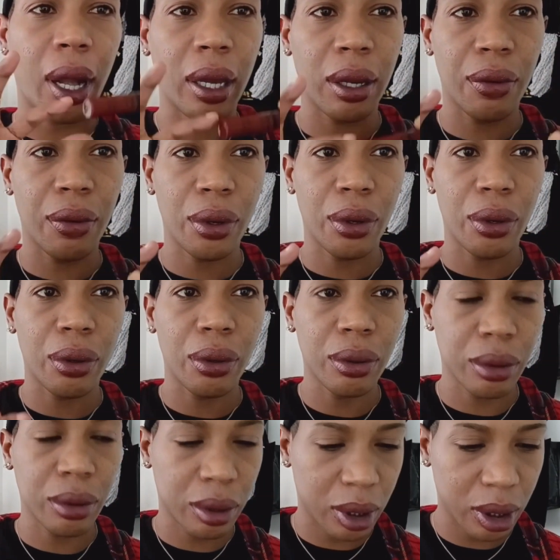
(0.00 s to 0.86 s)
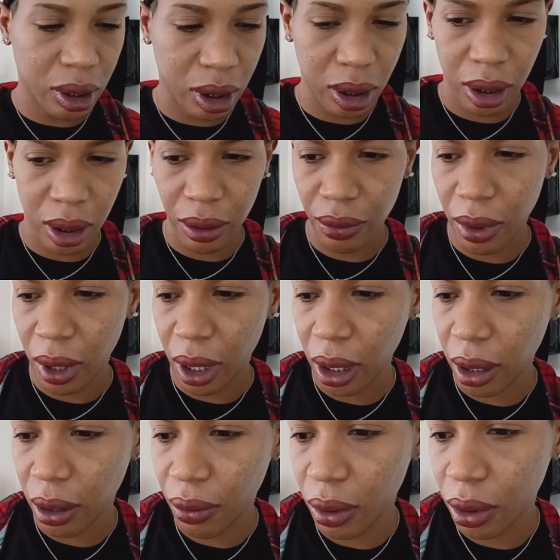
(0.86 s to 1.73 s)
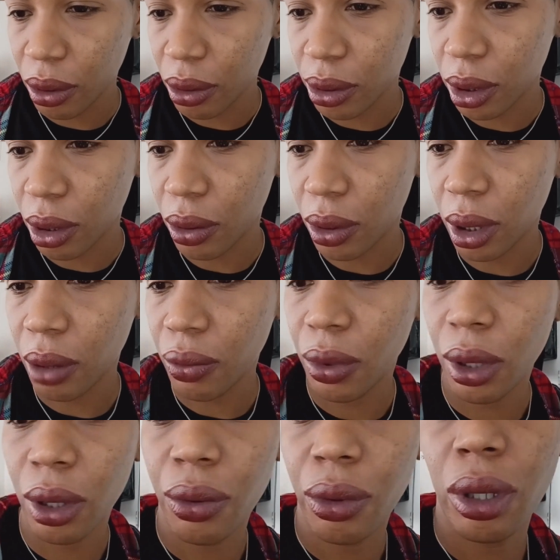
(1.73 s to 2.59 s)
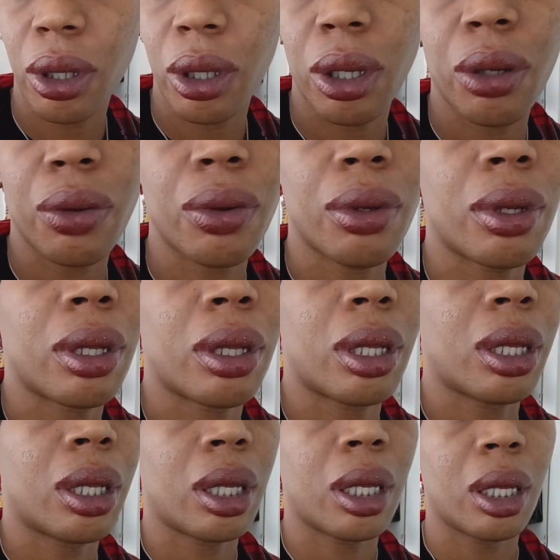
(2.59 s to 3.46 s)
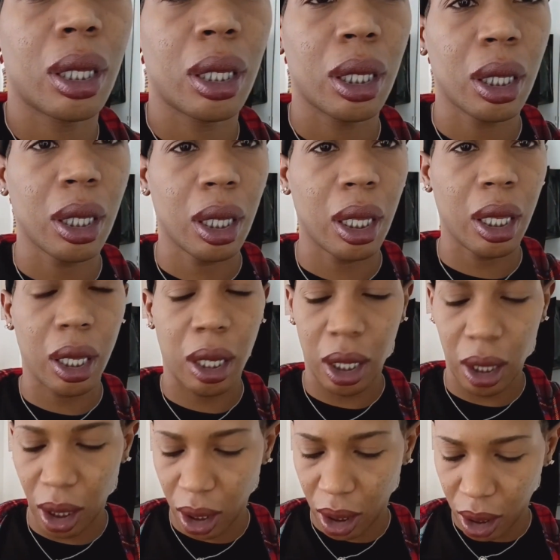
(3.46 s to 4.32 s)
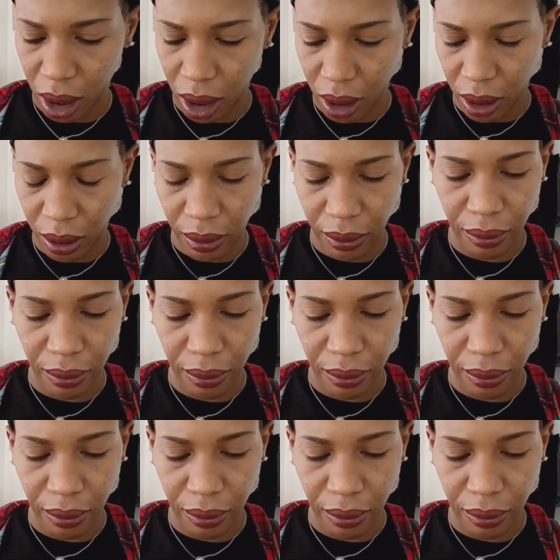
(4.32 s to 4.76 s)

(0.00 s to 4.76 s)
Rocky Roll. This is in Rocky Roll, so then we're going to go and